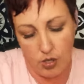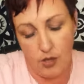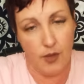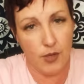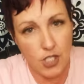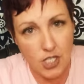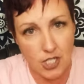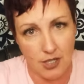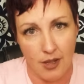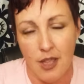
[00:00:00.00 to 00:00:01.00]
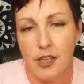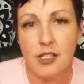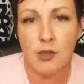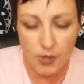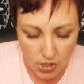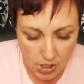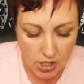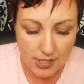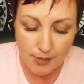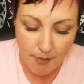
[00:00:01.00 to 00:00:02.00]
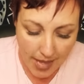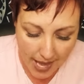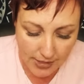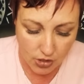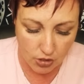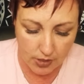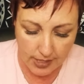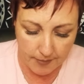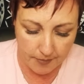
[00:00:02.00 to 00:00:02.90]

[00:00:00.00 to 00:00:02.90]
the Magician, because the Magician is mastery,